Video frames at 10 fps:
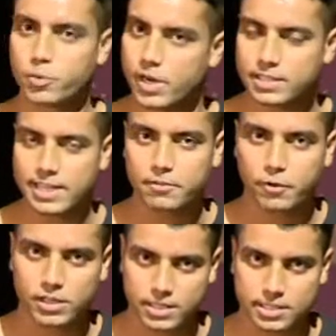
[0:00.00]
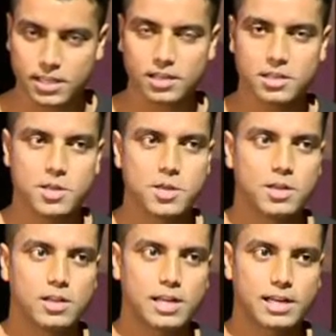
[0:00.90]
really thankful this year
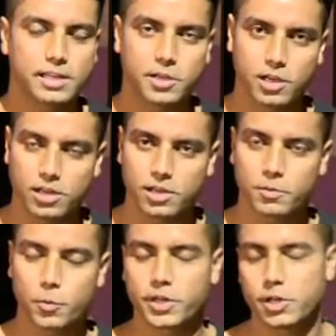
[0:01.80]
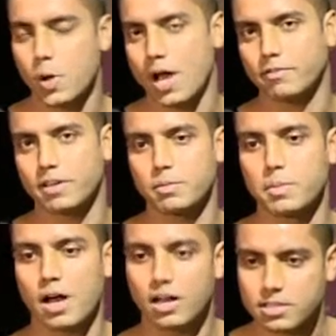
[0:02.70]
that you have given
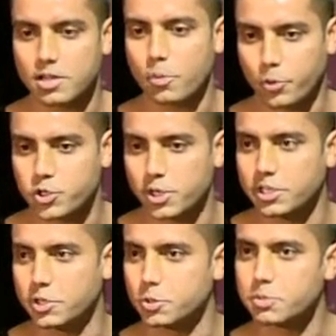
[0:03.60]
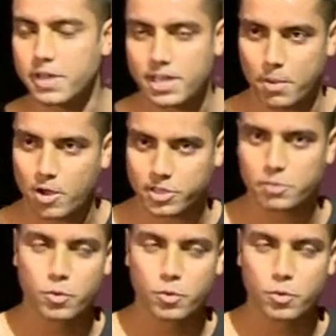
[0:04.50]
us the opportunity to speak about our